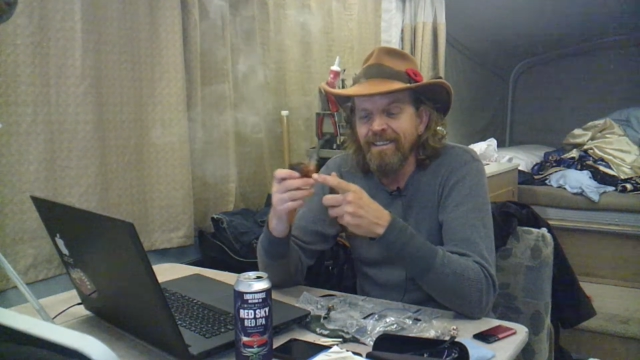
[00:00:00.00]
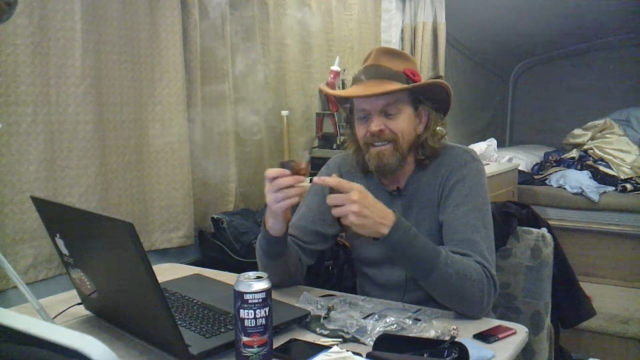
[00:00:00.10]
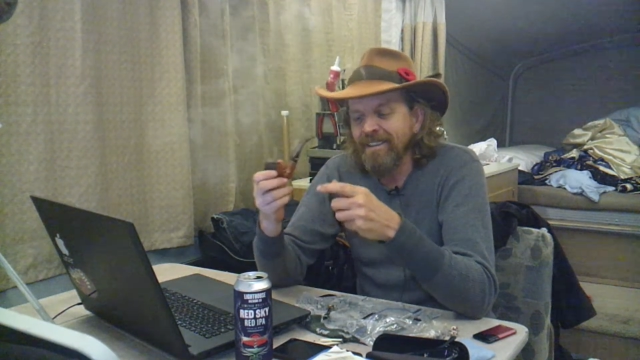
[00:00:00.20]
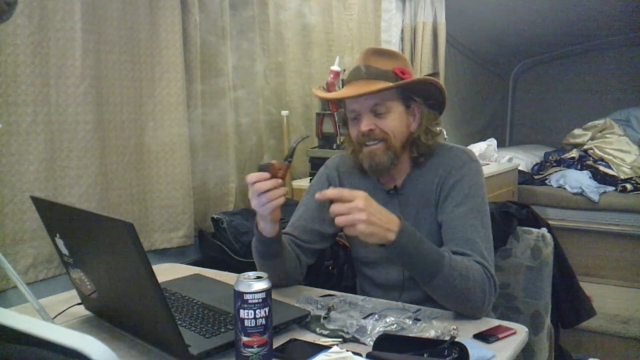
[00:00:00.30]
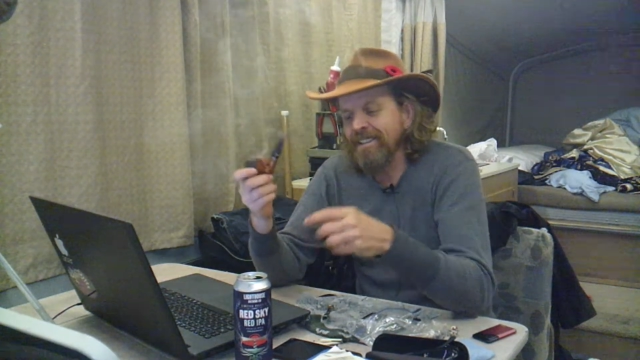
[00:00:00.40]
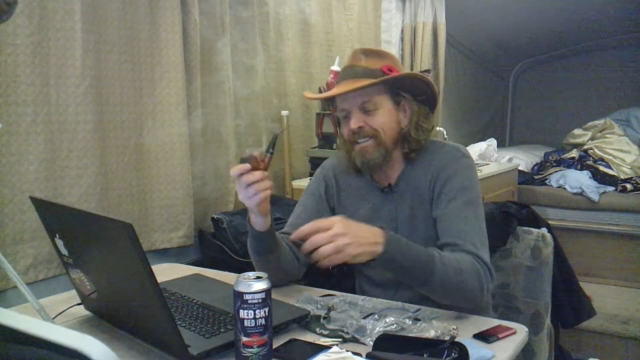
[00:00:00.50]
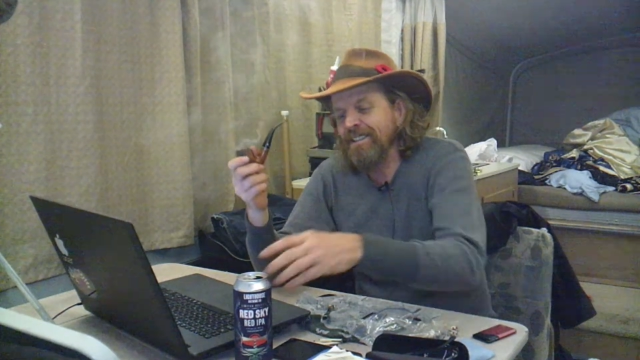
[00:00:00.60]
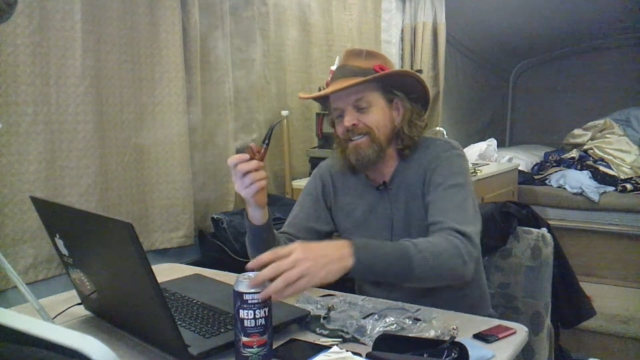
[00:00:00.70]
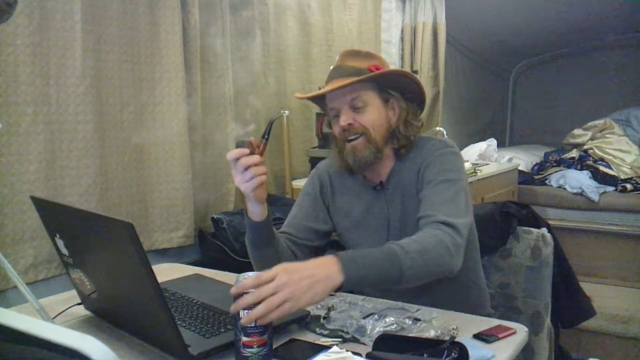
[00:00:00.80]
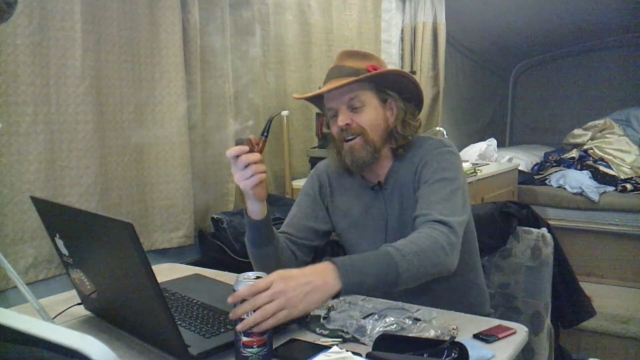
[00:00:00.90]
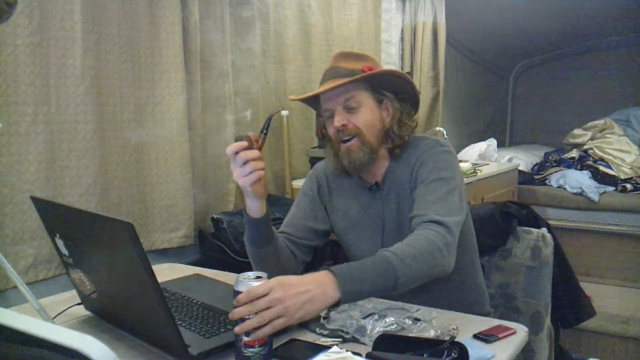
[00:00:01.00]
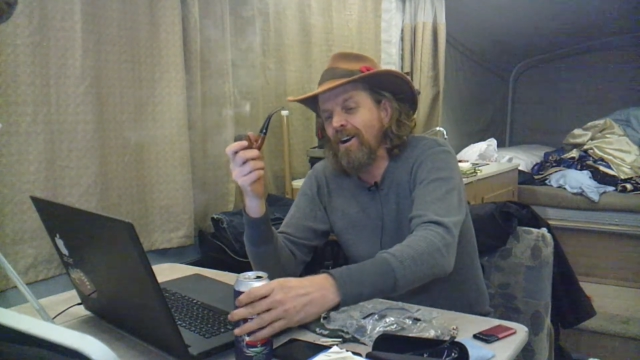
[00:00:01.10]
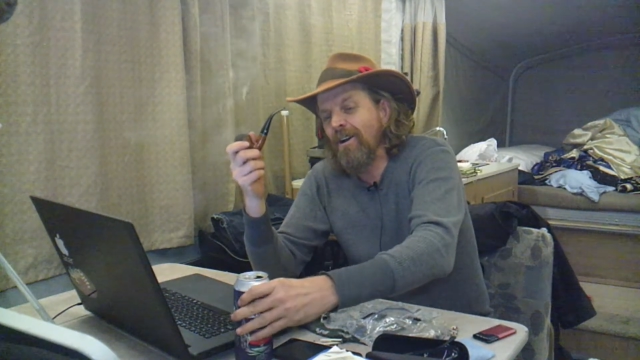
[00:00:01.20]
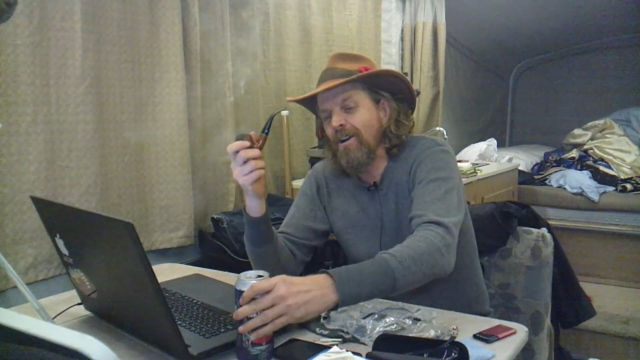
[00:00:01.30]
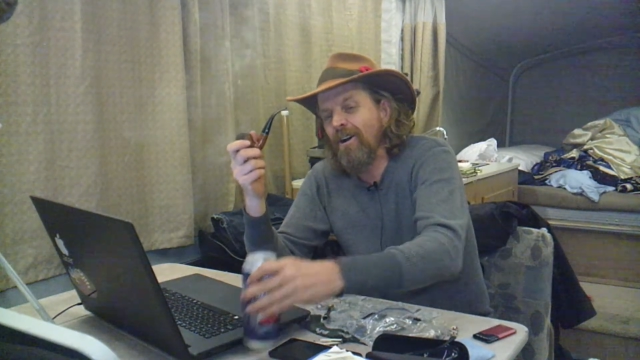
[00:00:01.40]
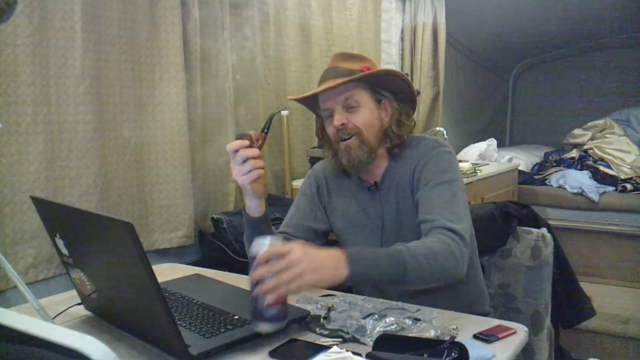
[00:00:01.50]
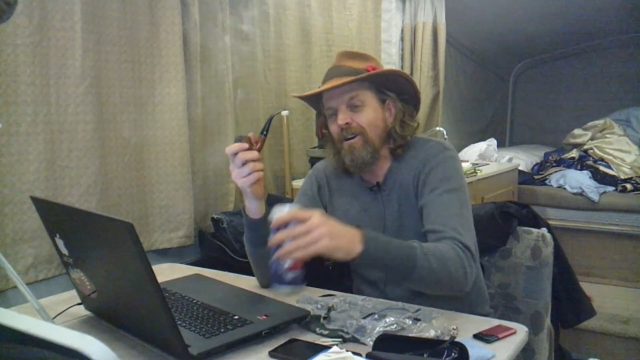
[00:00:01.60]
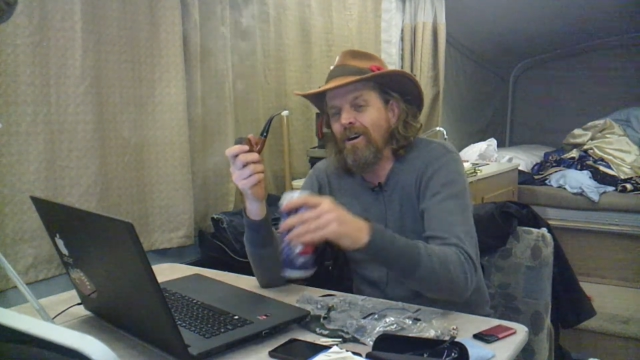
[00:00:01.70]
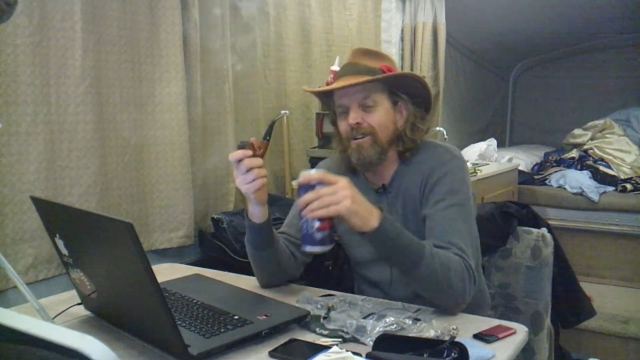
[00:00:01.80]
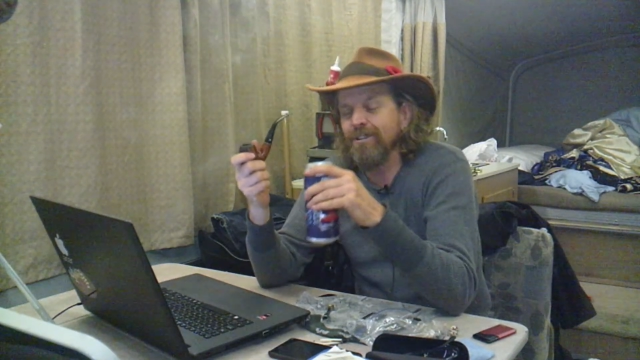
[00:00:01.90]
And these,
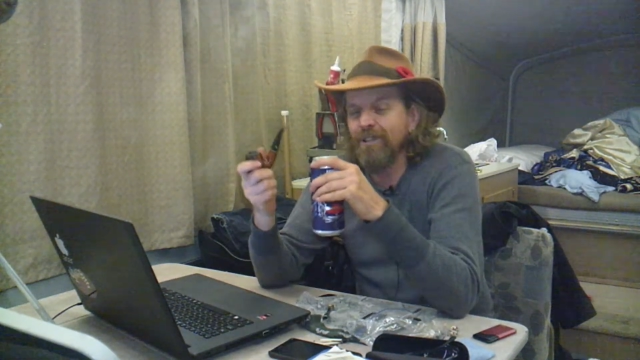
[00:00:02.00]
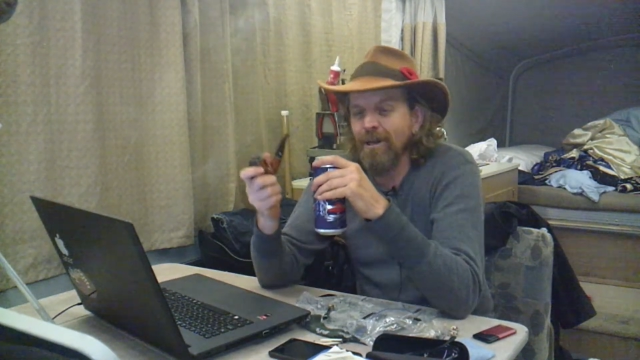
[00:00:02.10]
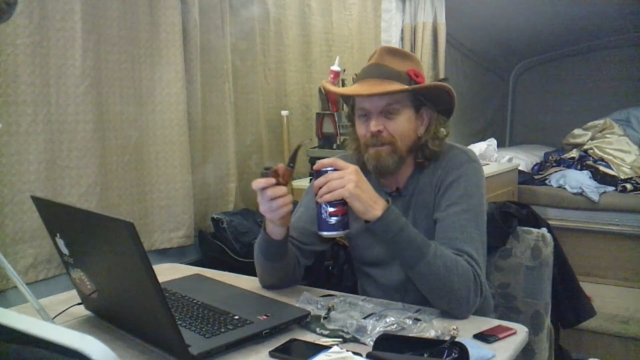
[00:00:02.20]
I'll jump